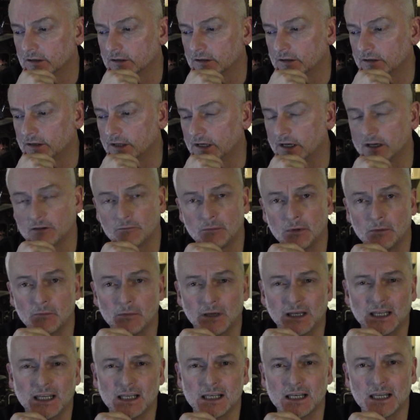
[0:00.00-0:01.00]
there have been
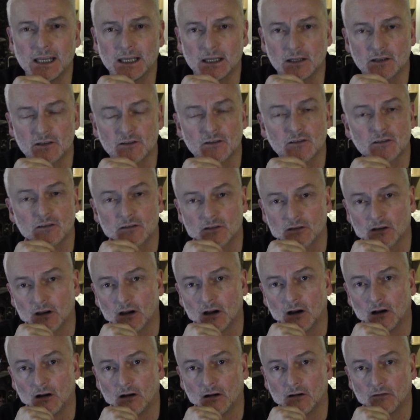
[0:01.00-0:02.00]
many leaks
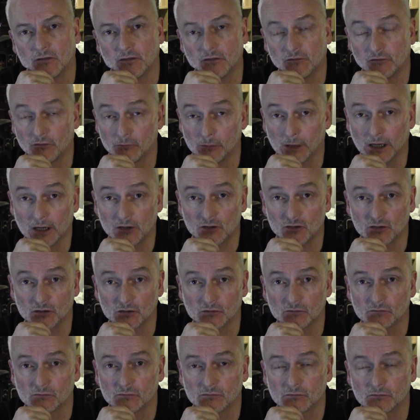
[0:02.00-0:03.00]
of information
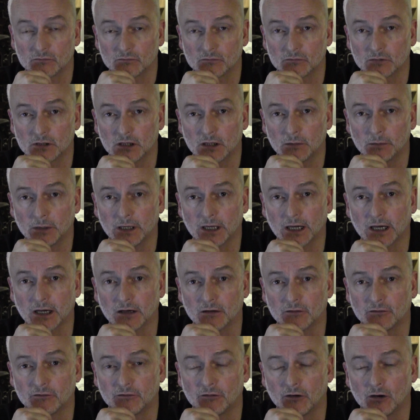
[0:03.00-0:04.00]
coming
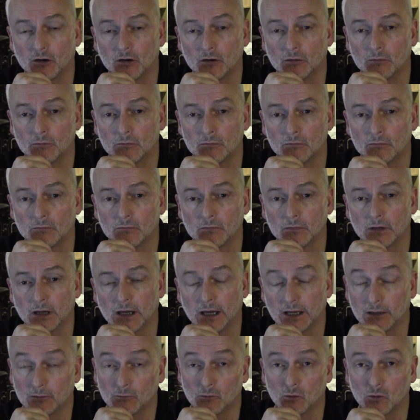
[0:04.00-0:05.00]
out from
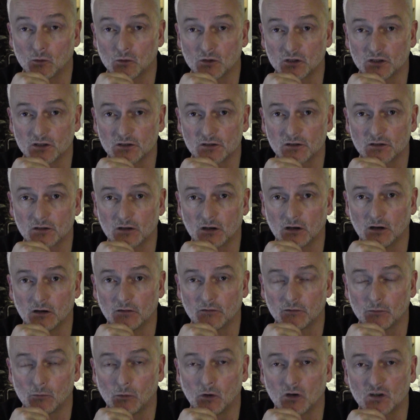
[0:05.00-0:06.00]
headquarters
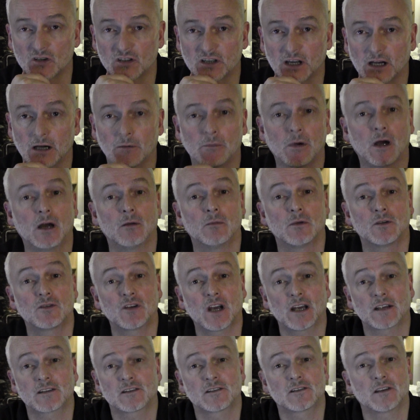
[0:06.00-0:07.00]
of the Watchtower Bible and
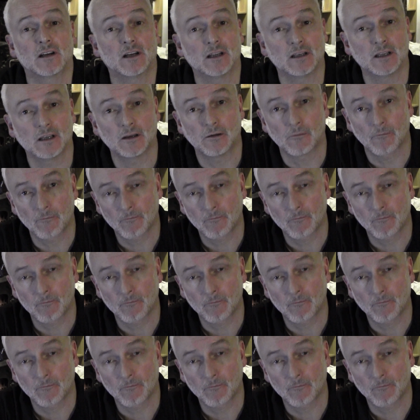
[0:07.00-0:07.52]
Tract Society.